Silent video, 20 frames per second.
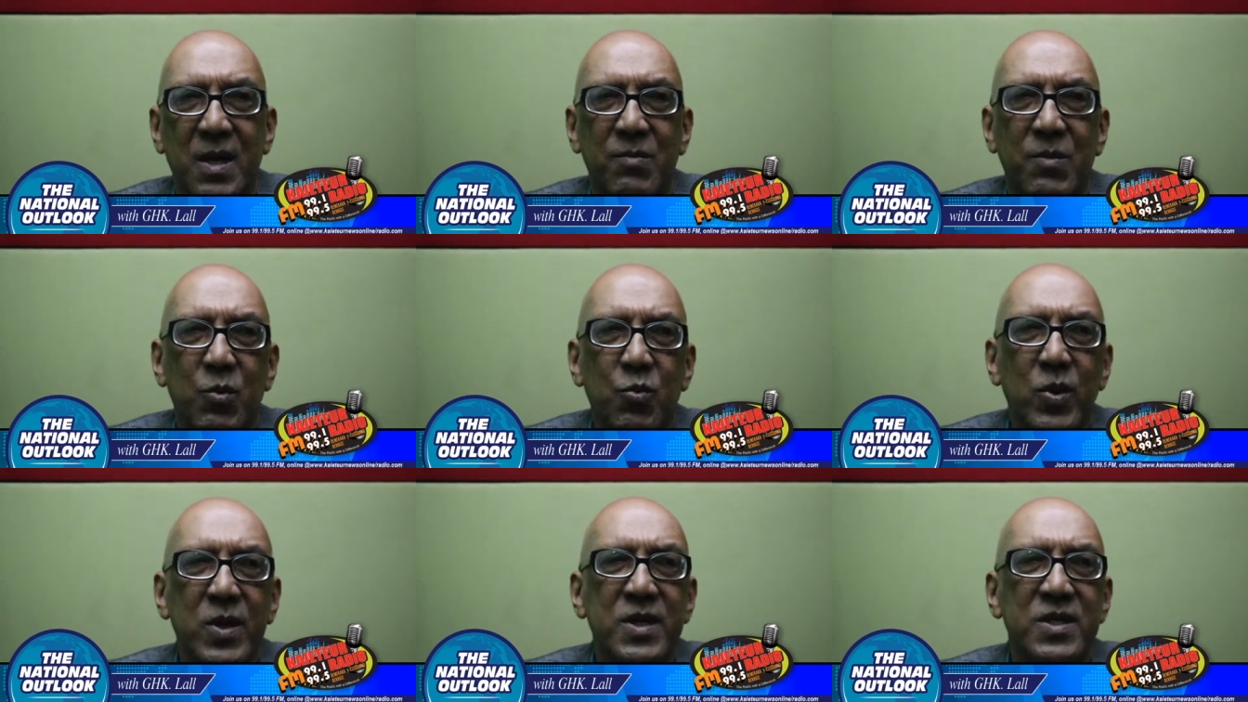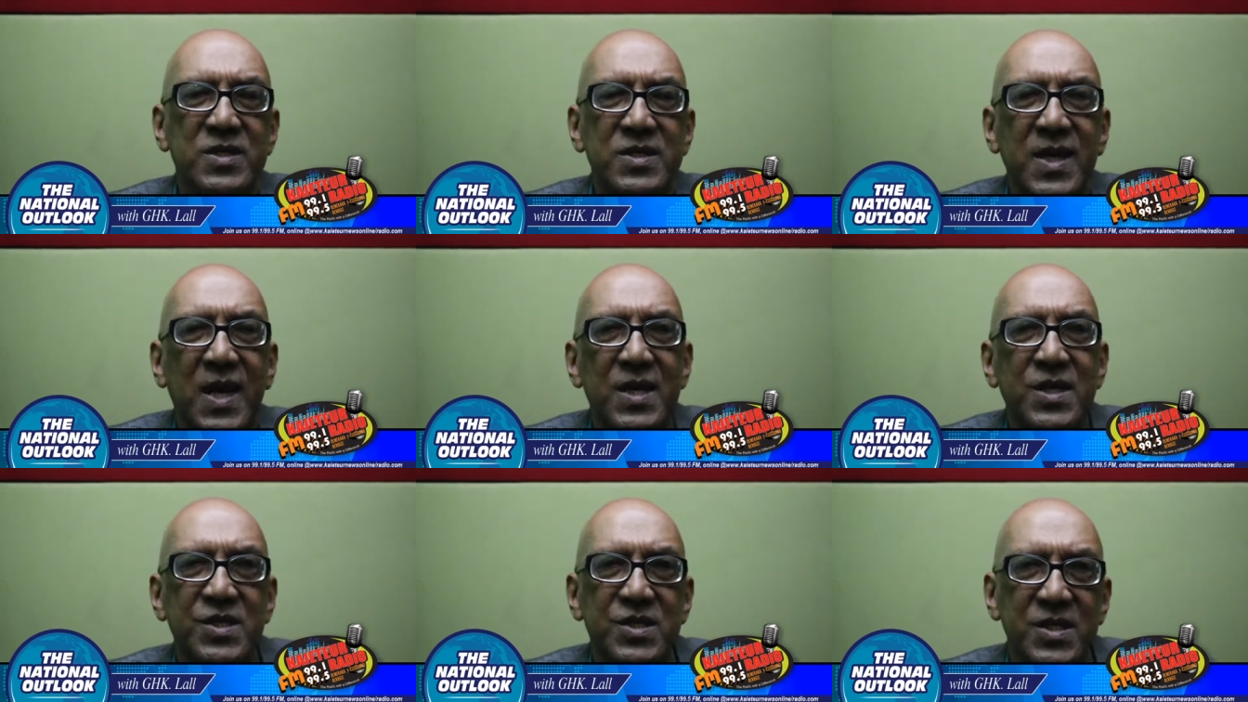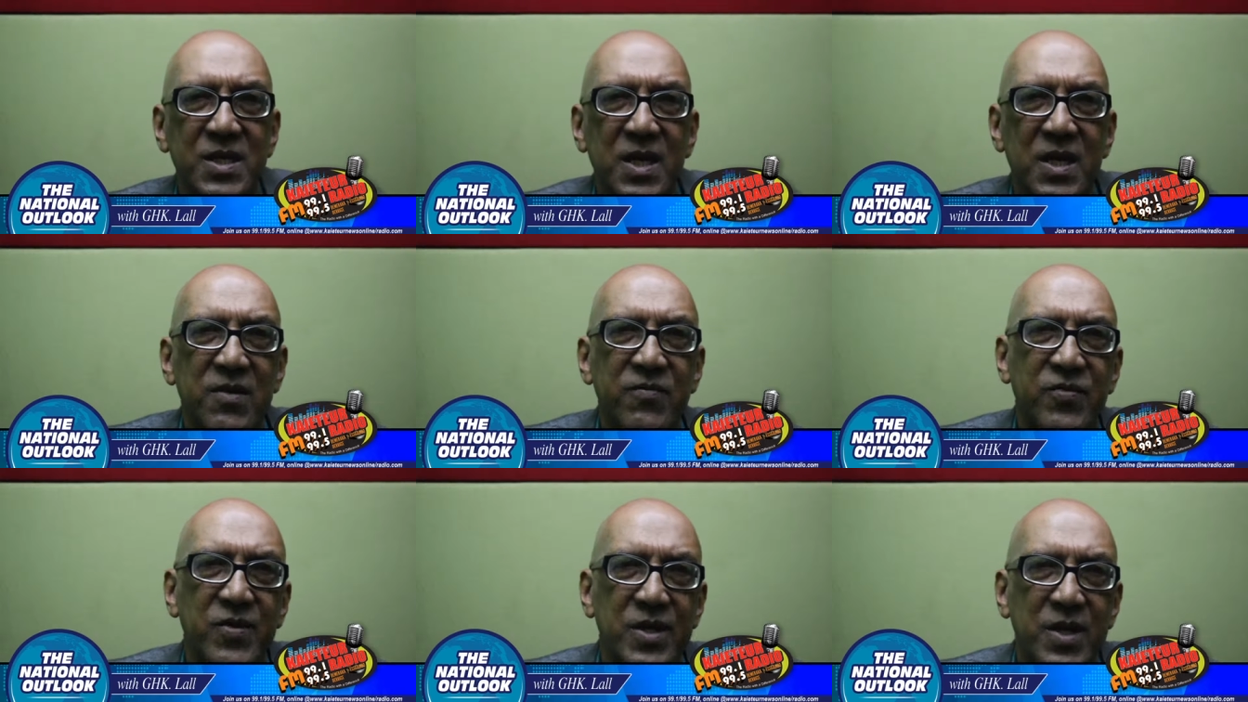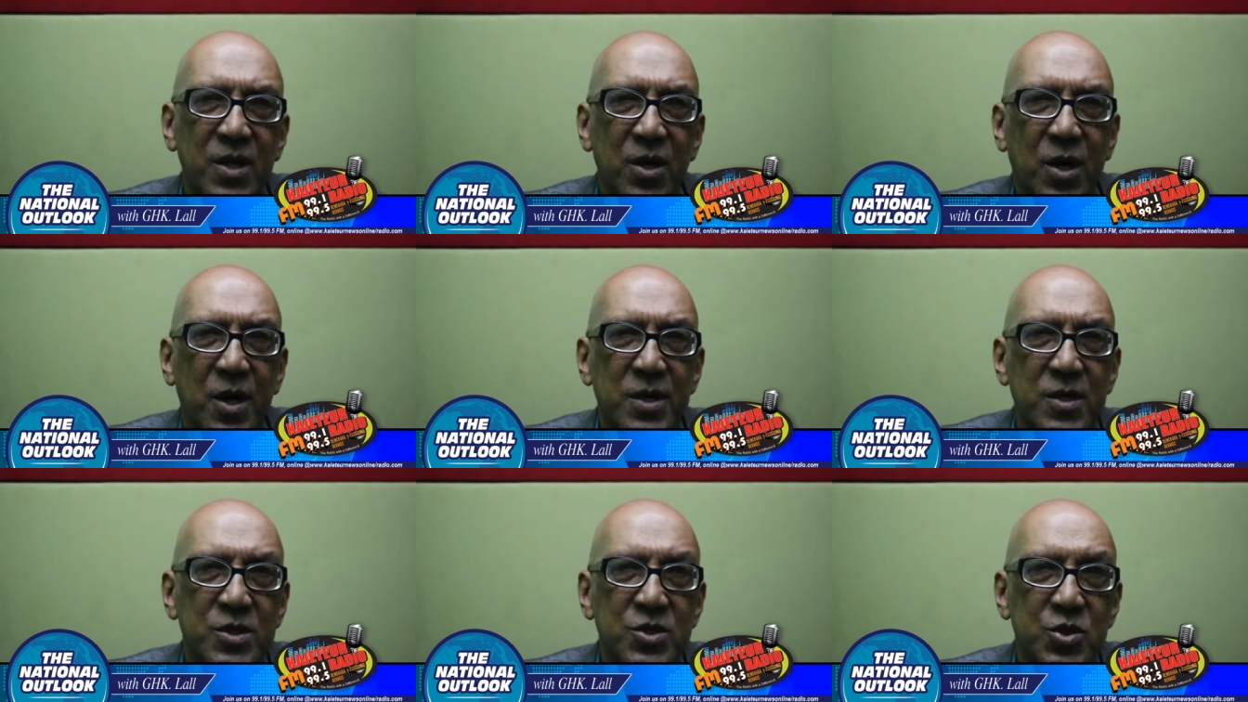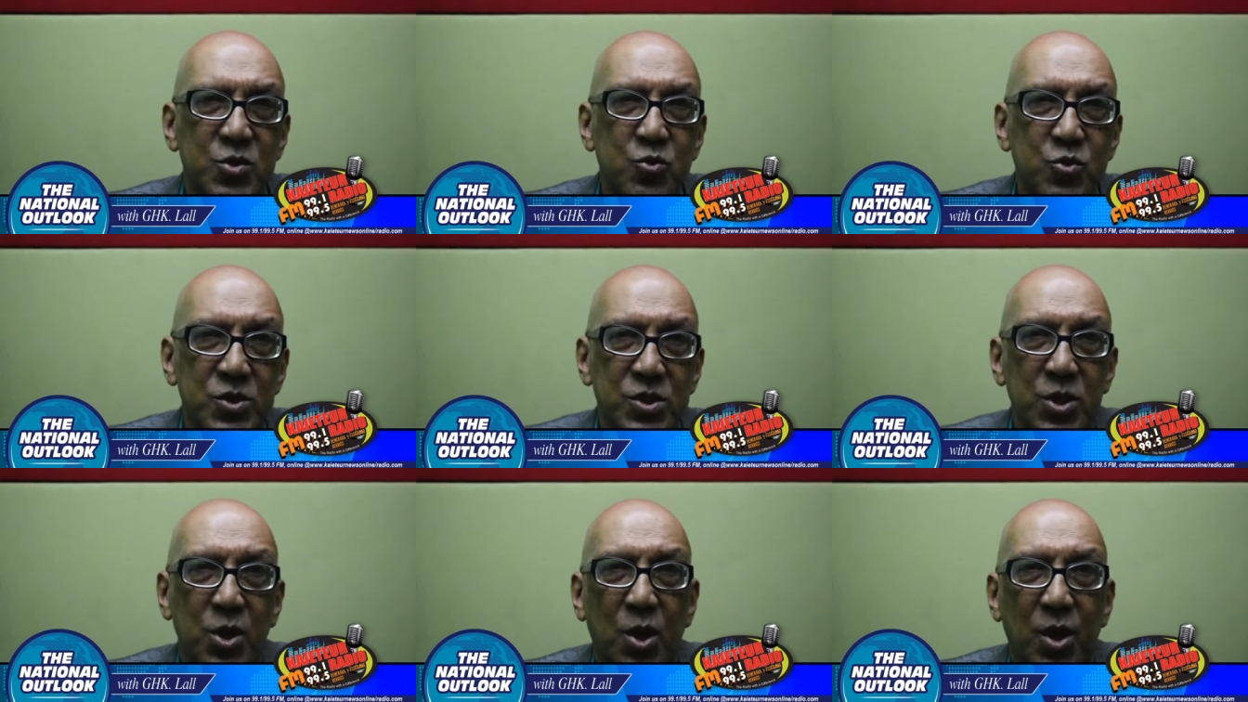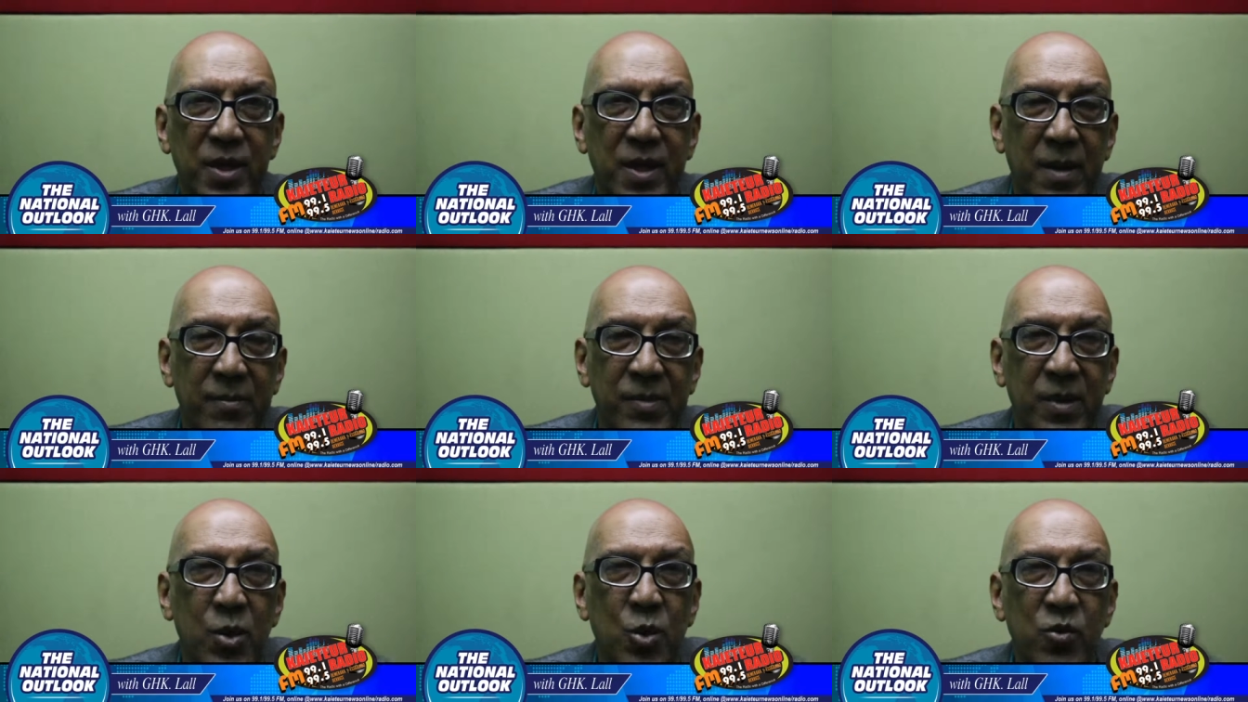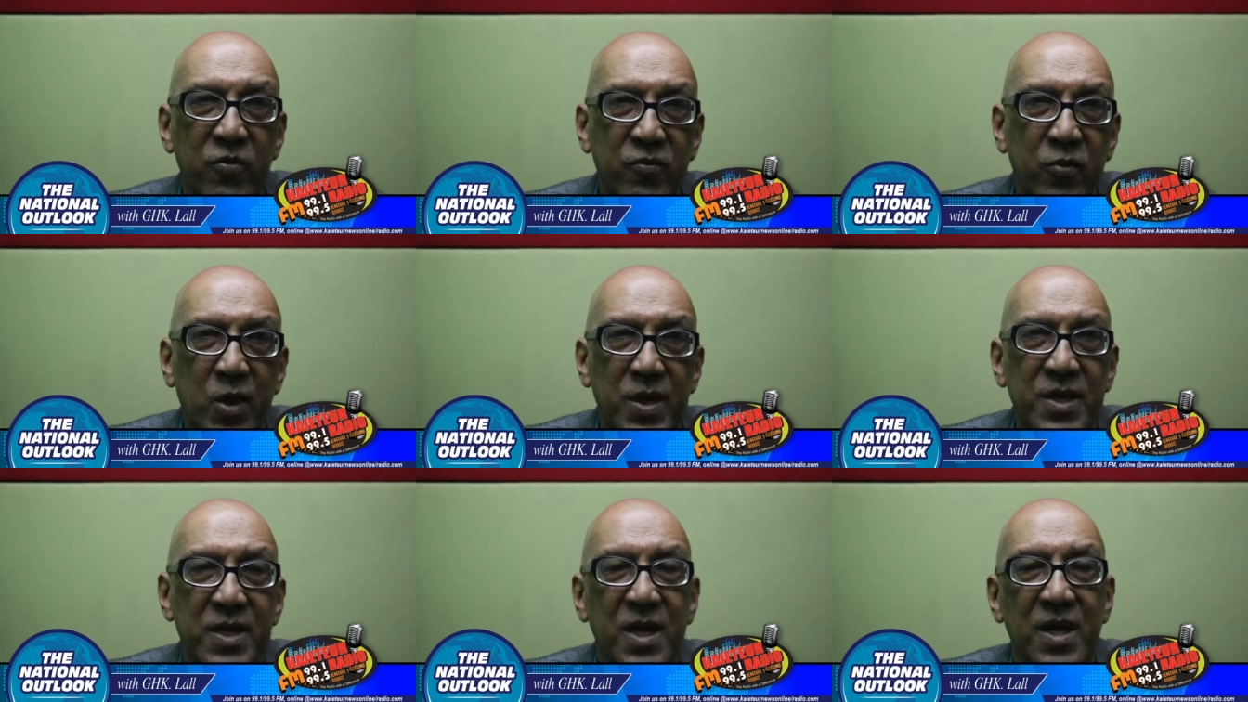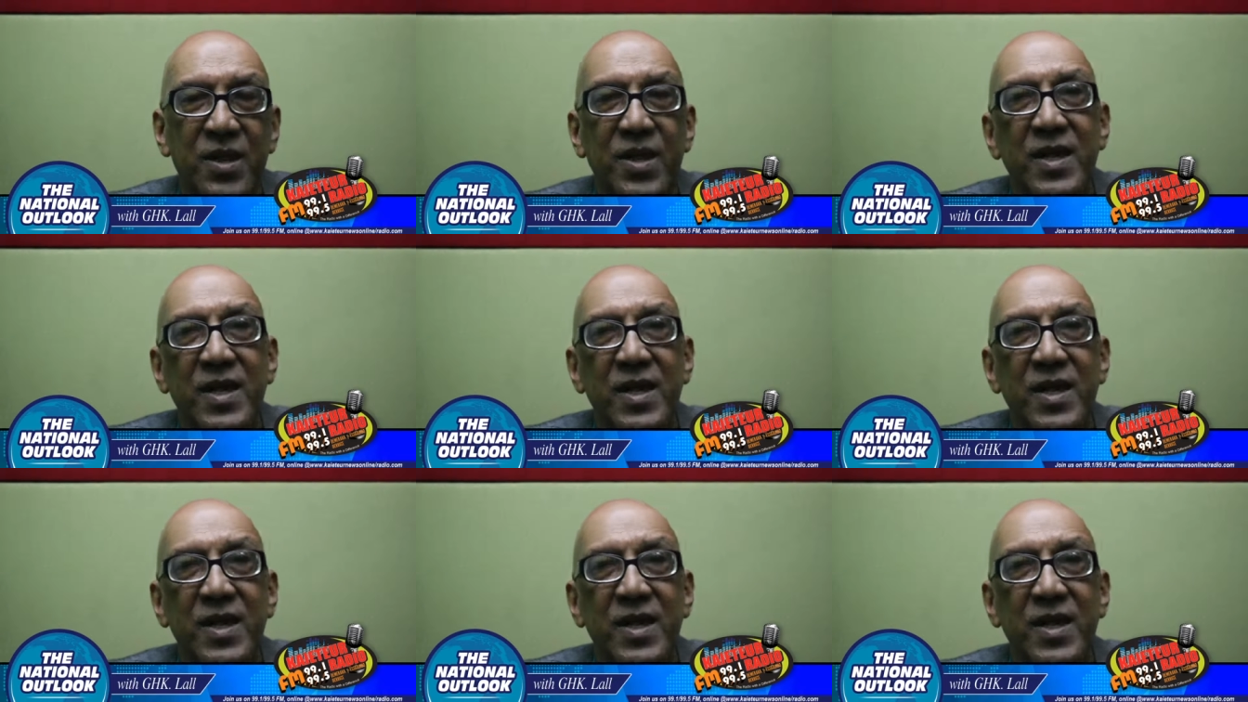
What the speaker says: But what does that say for the others who saw them know what they